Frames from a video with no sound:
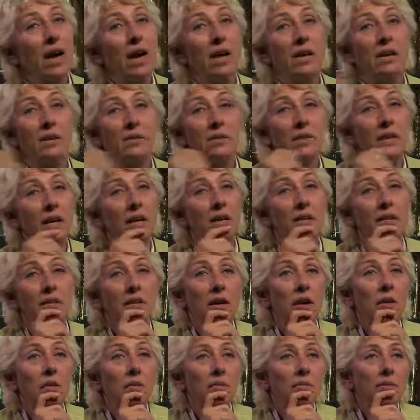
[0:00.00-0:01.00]
I don't think
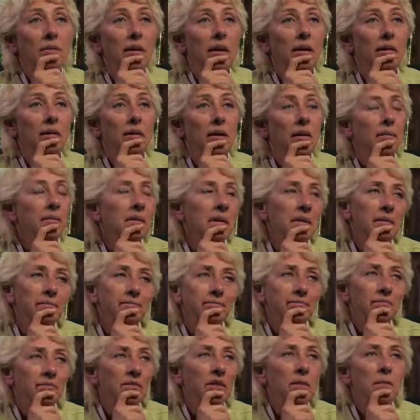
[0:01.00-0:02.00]
so. But I
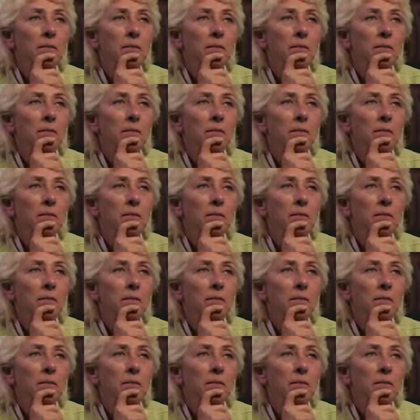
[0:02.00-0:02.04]
mean,